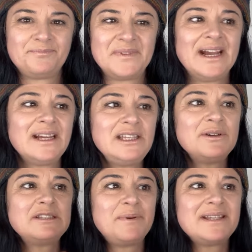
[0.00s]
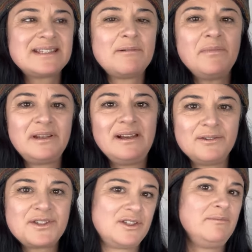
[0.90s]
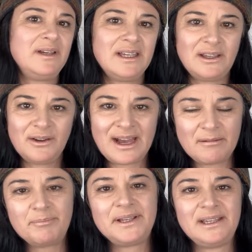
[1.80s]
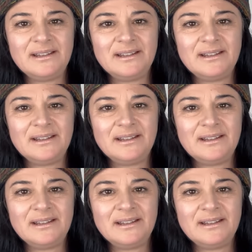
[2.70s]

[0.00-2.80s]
How can you expect someone else to make you happy?